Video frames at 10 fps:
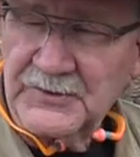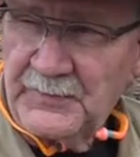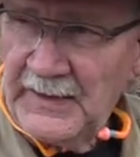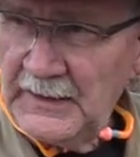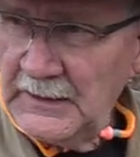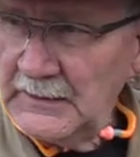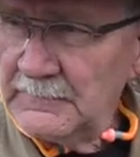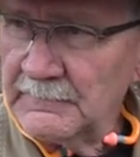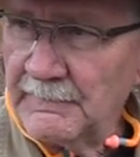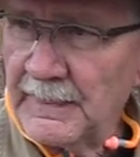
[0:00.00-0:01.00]

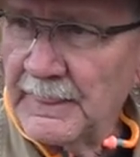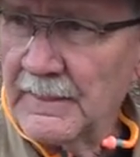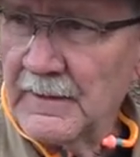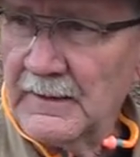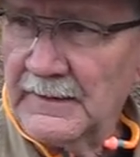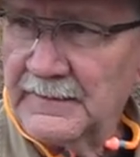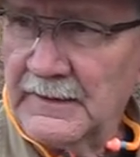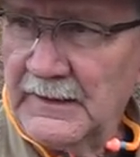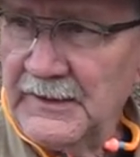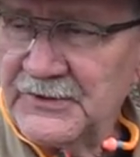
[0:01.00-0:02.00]
Spain, I
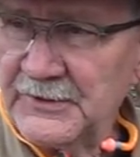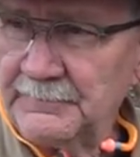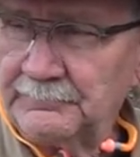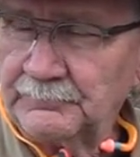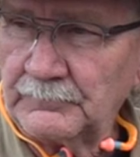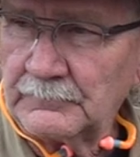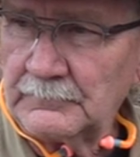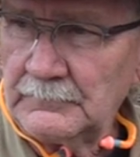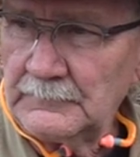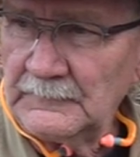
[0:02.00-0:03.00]
think Egypt,
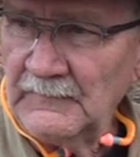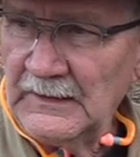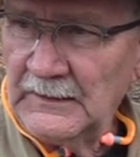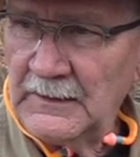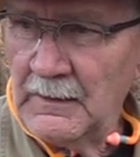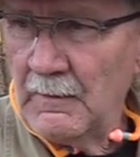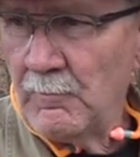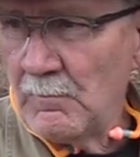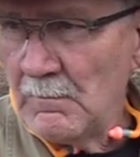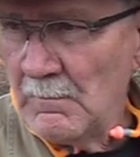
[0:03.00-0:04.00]
uh,
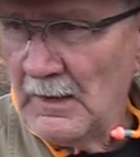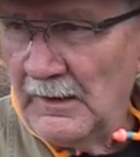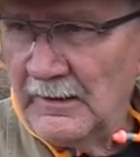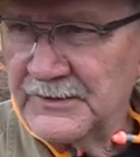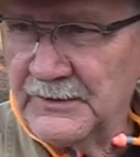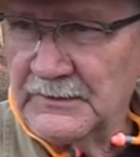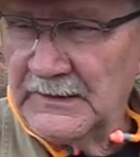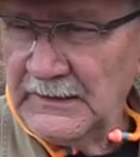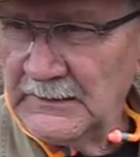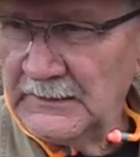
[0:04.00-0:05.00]

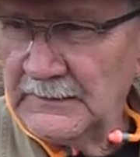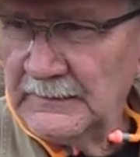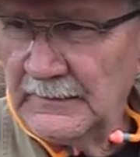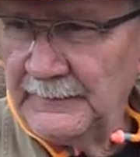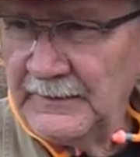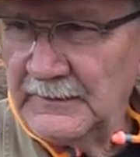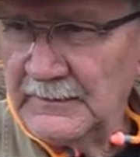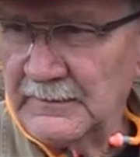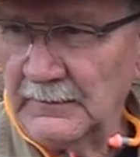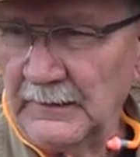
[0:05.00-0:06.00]
Argentina. I mean,
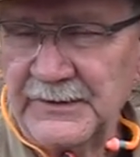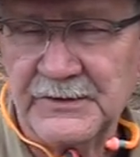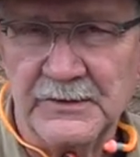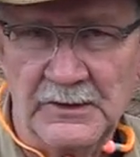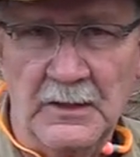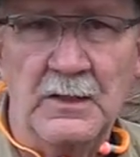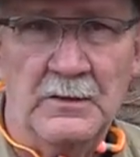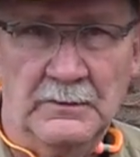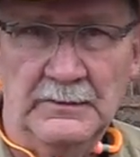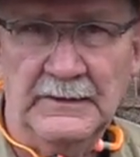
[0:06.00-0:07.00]
it, the list is
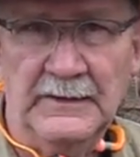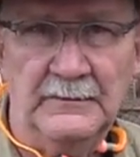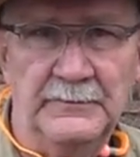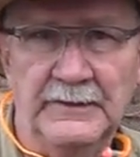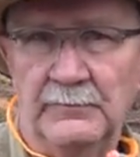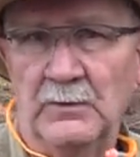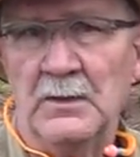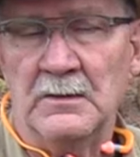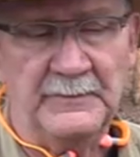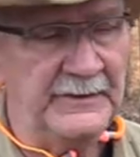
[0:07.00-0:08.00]
long. I don't want to get
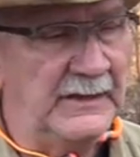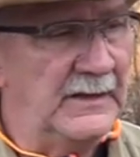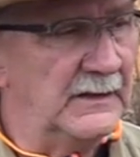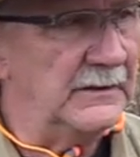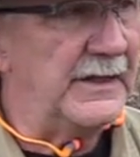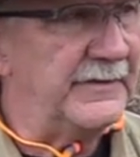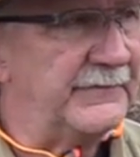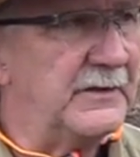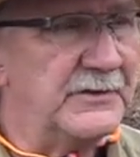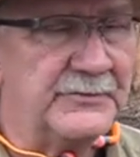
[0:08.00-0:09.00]
wrong, but a lot of
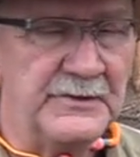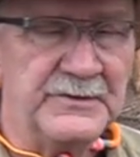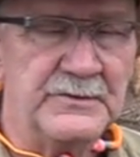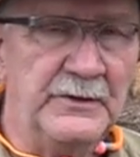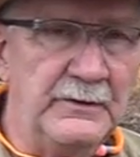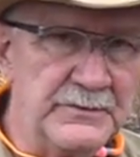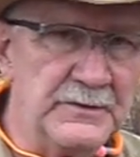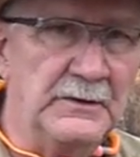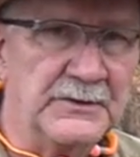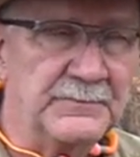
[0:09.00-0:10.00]
countries used
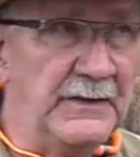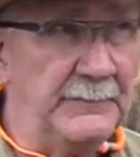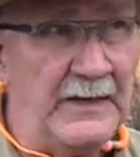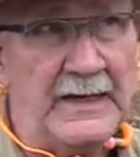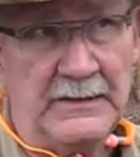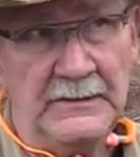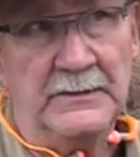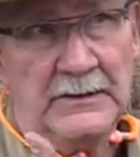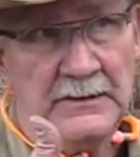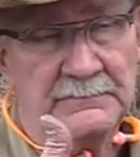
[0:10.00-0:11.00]
this eh, back
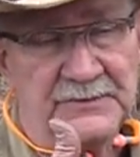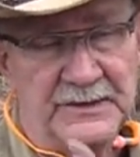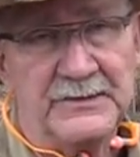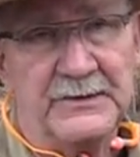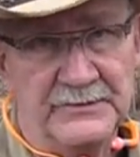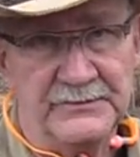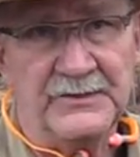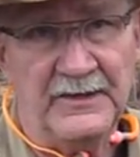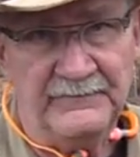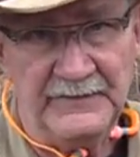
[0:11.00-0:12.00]
in the 60s and
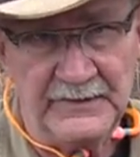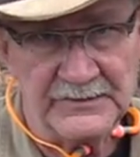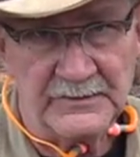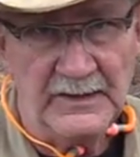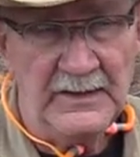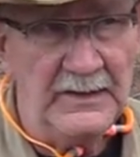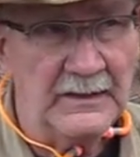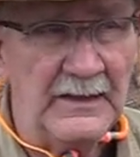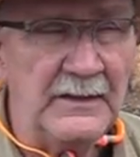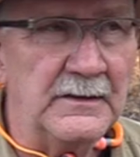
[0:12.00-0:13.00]
70s,
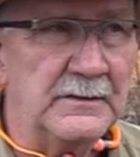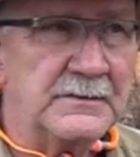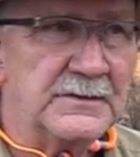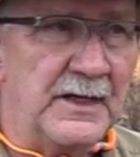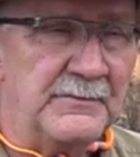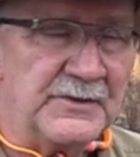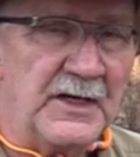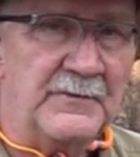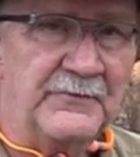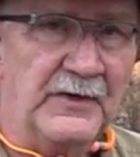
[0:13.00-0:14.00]
kind of the same
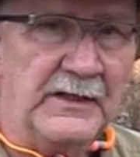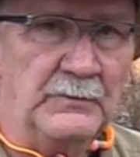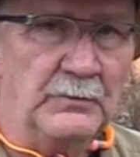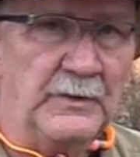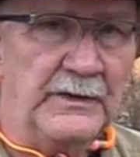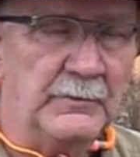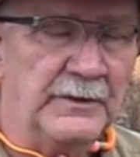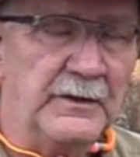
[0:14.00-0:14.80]
time frame when we were